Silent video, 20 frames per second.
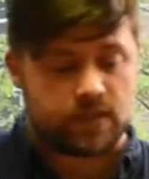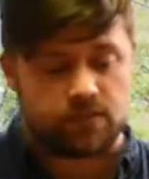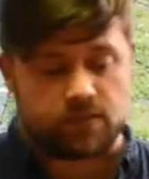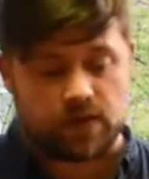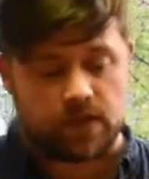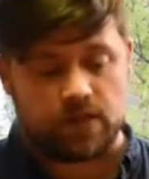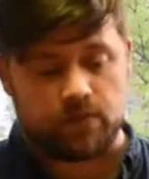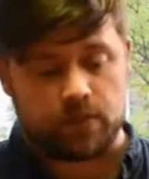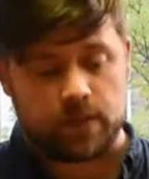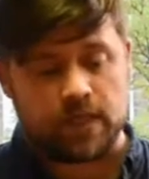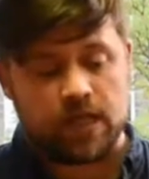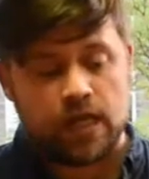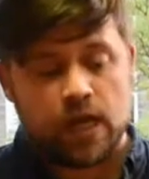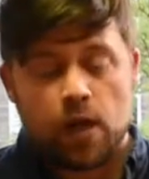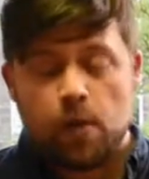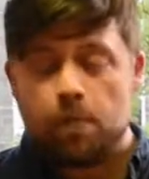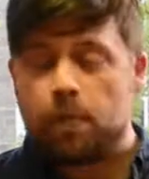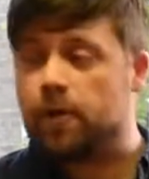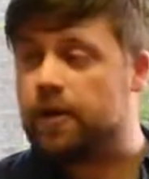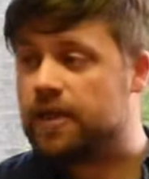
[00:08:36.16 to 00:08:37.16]
in front of me.
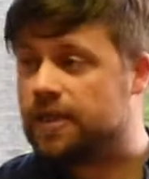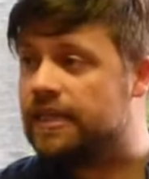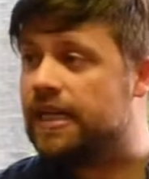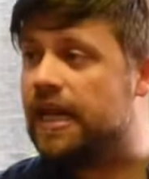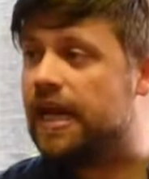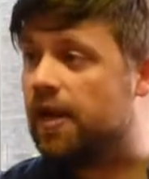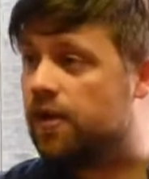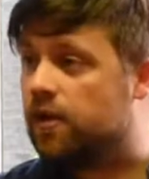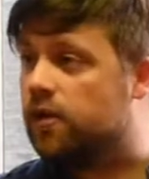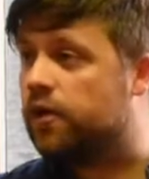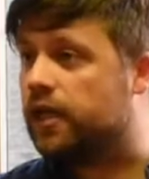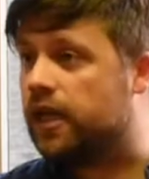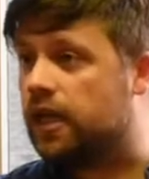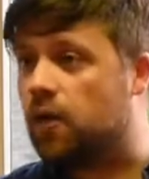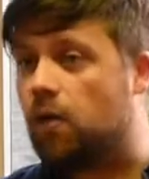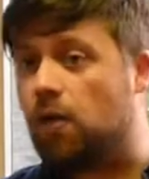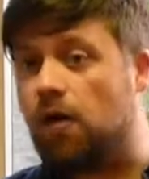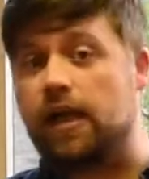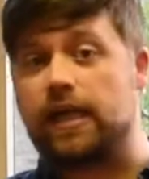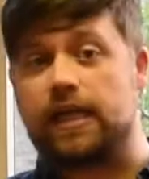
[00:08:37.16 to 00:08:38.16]
But it's now
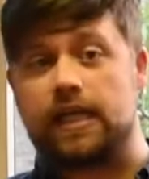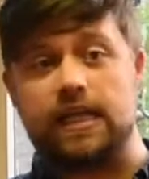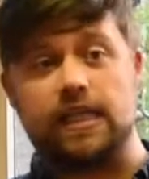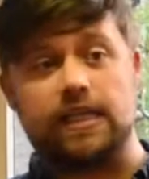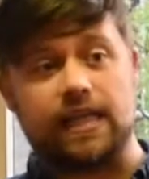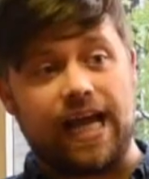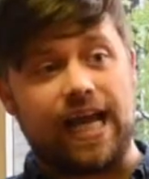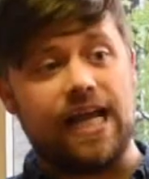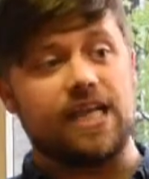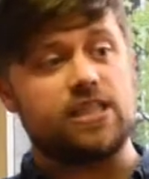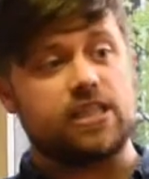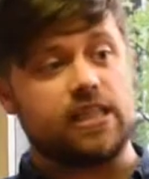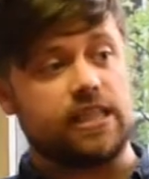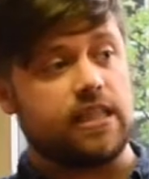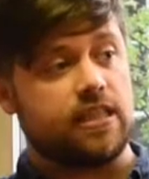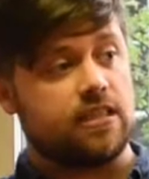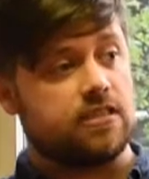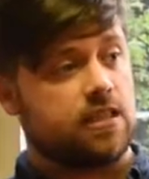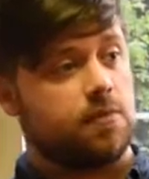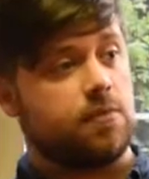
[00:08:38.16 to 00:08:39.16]
looking quite clear that actually
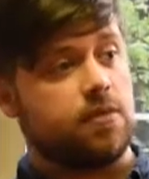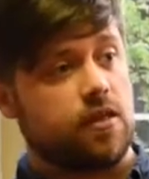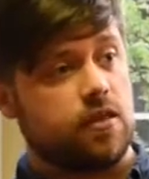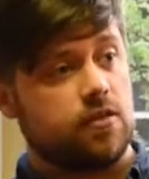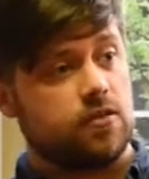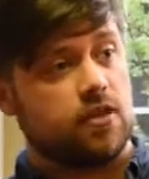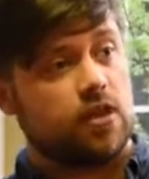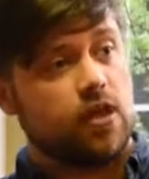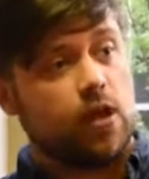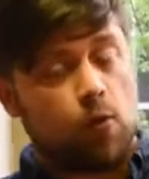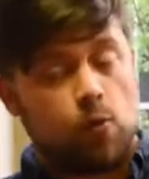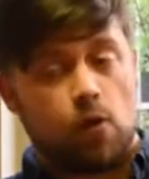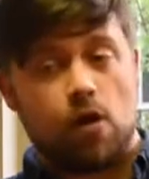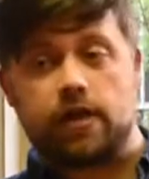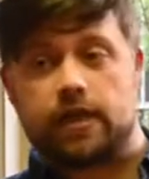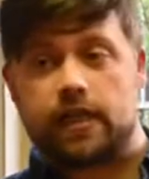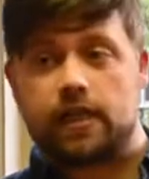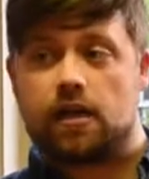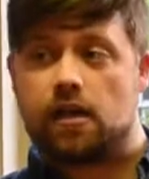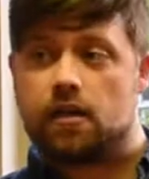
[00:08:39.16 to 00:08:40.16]
in some of those
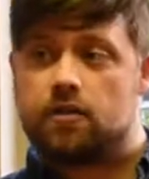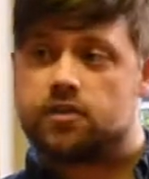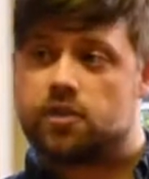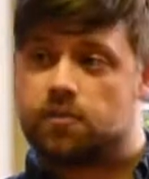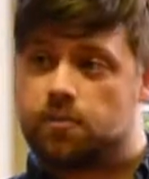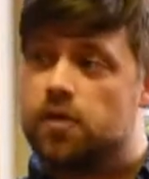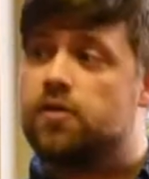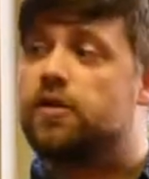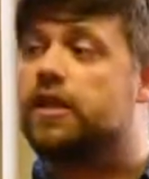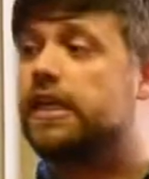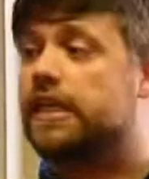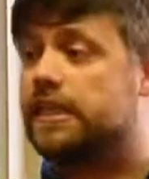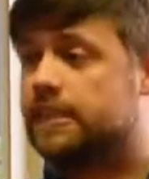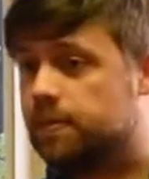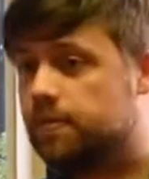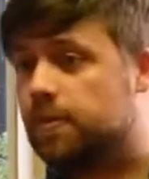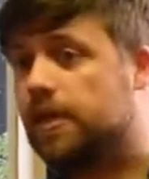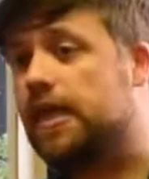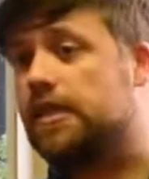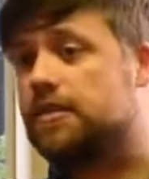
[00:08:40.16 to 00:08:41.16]
working class communities
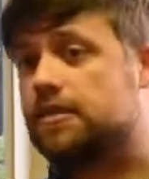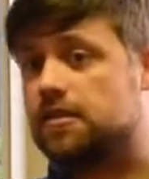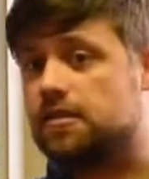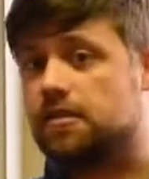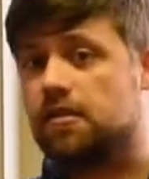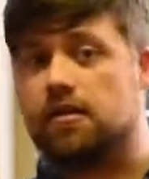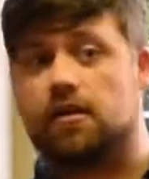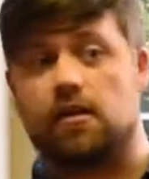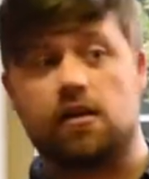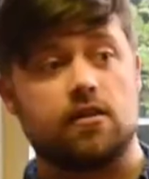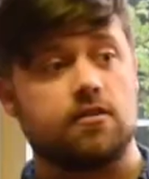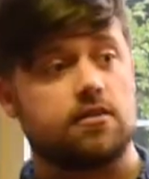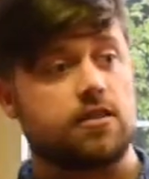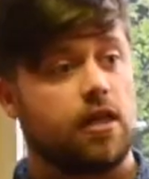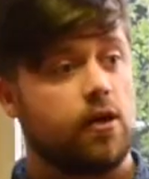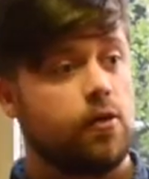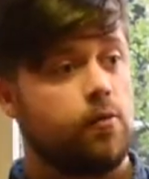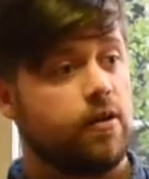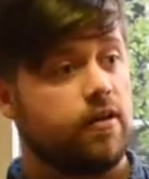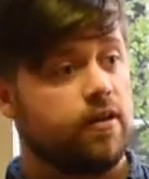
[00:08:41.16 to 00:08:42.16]
in places like
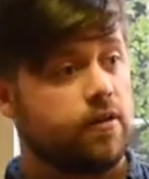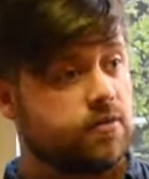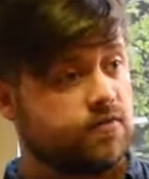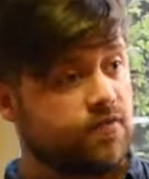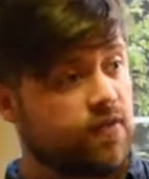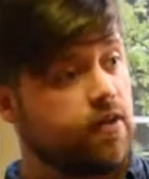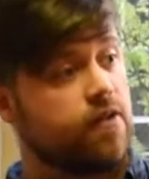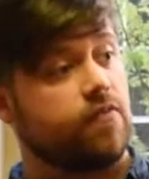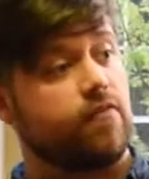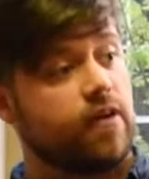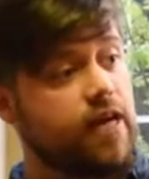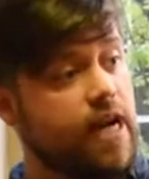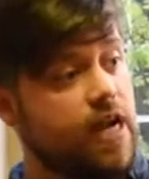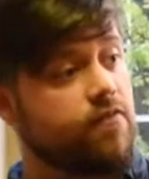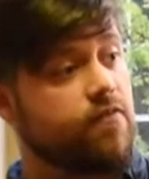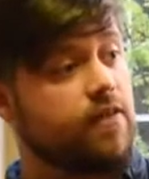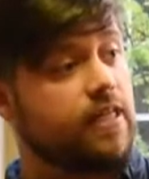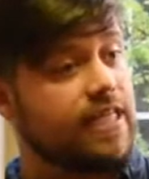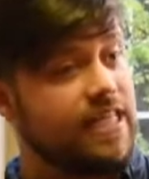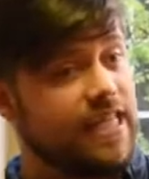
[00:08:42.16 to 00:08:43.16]
Glasgow, where it's very, very
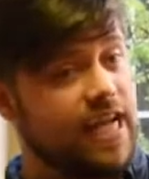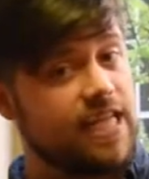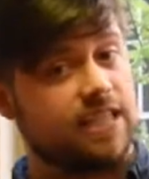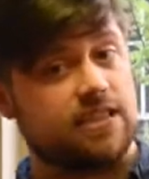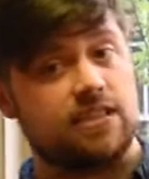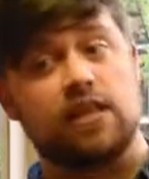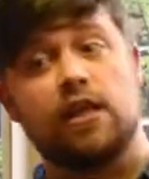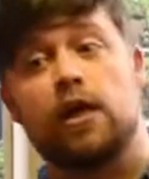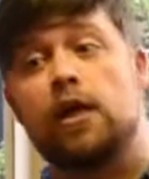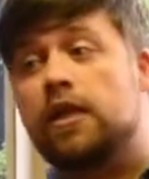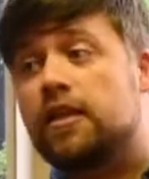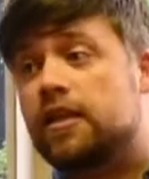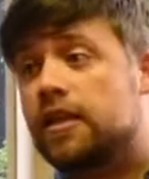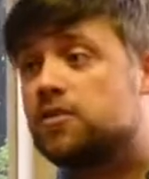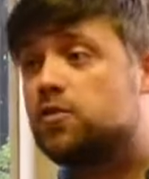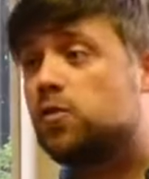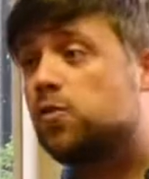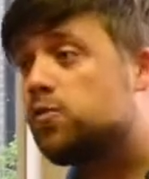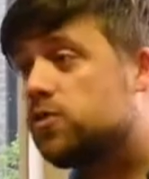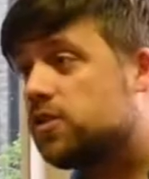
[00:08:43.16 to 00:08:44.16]
heavily yes,
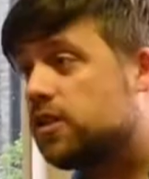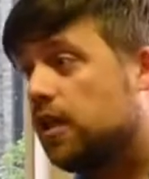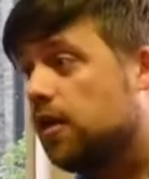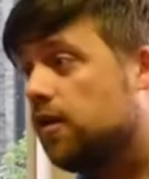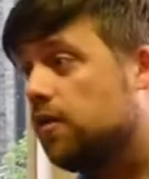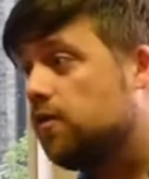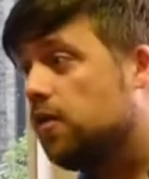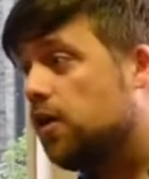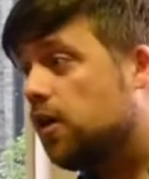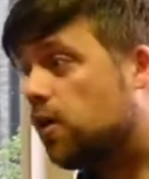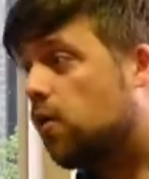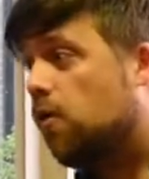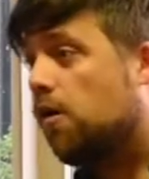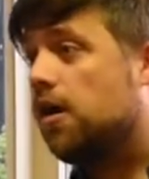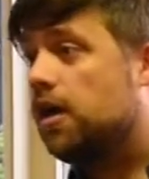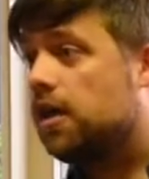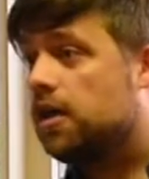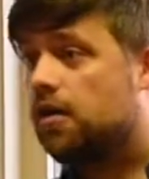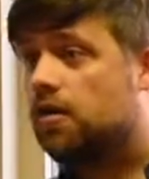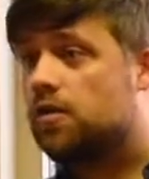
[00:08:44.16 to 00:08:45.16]
there's also
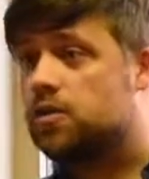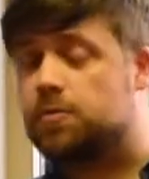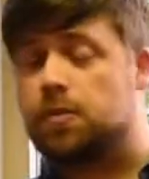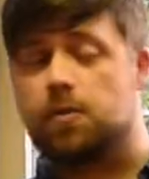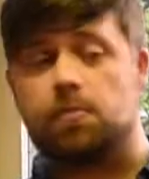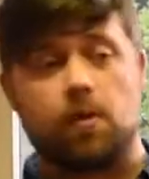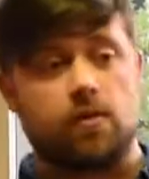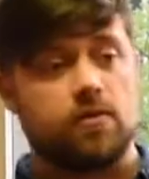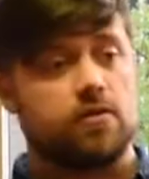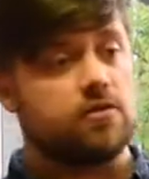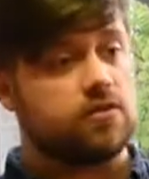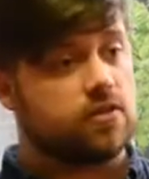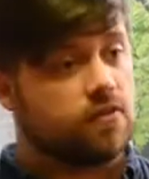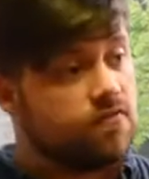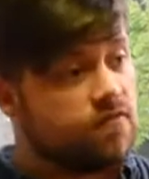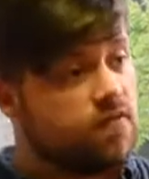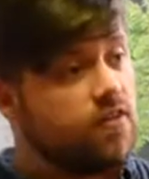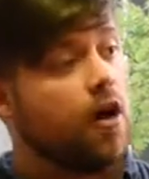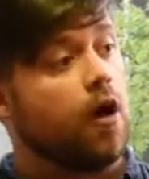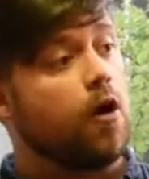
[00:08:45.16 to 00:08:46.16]
quite a large preponderance
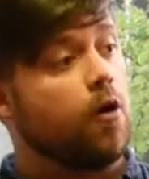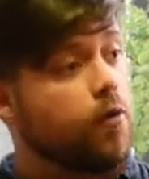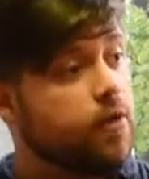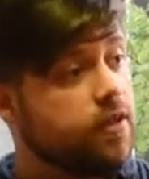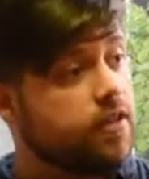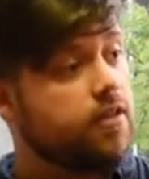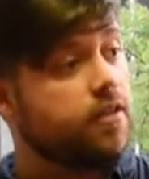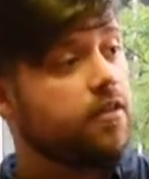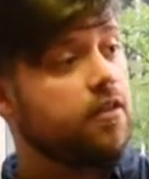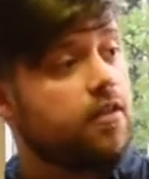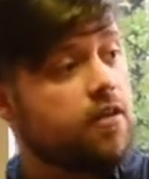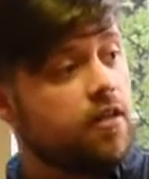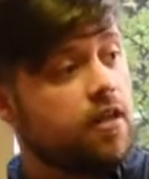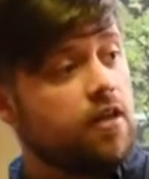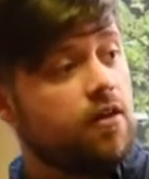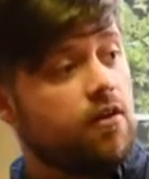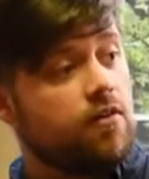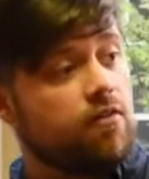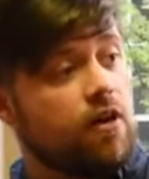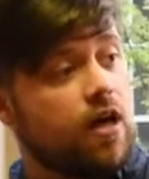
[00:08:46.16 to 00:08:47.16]
of no in the
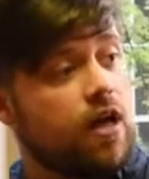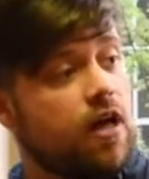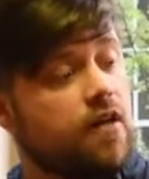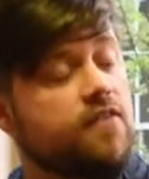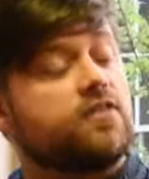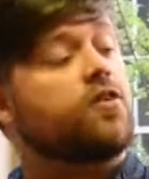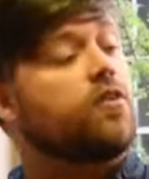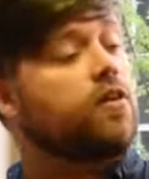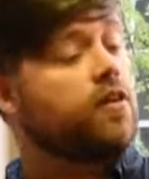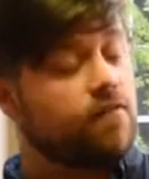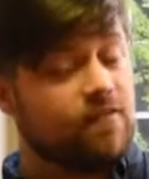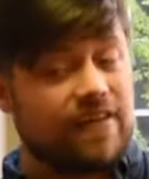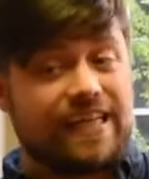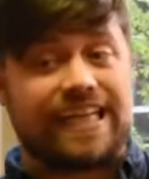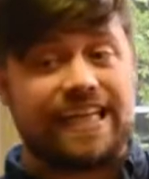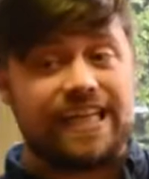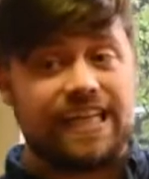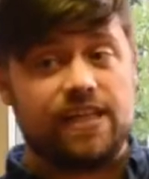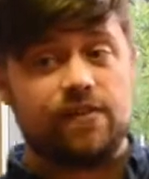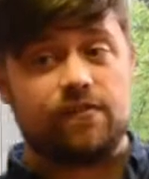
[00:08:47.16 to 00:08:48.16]
of
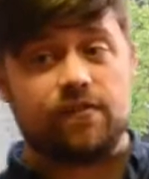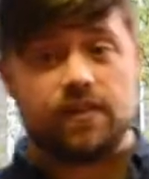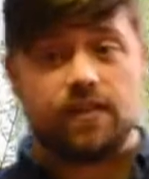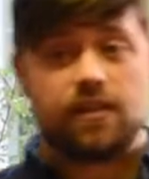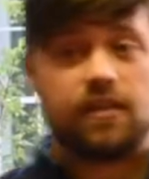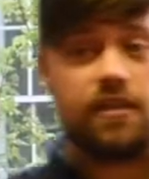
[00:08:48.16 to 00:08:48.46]
leave in